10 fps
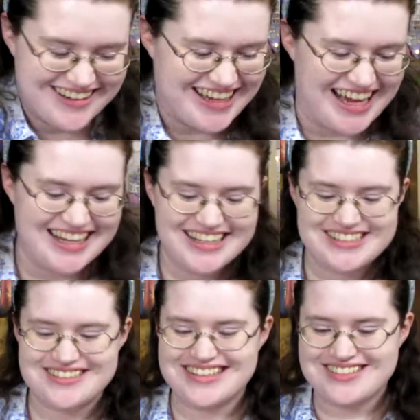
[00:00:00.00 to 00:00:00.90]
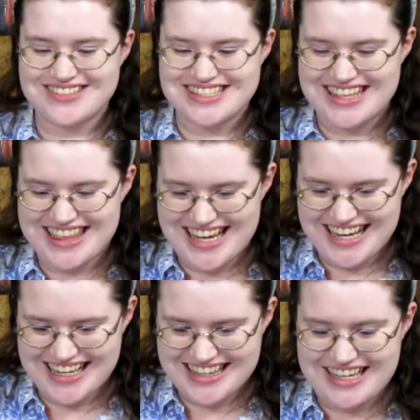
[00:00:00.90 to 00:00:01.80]
Okay, so this was the
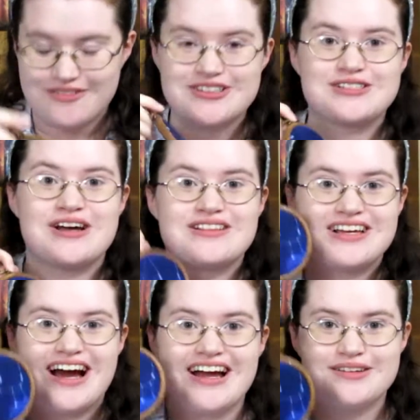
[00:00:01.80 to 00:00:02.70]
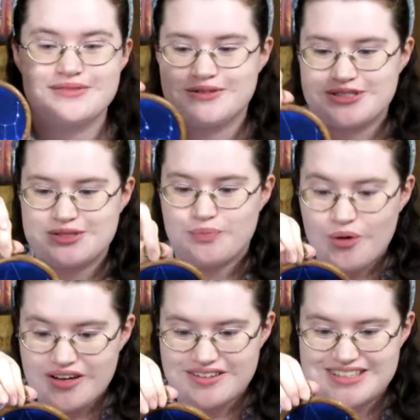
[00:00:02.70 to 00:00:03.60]
thing that was the item that was
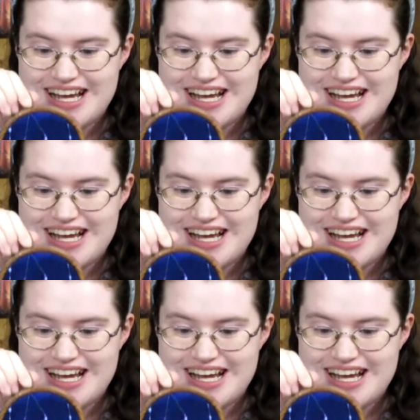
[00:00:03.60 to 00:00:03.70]
spoiled,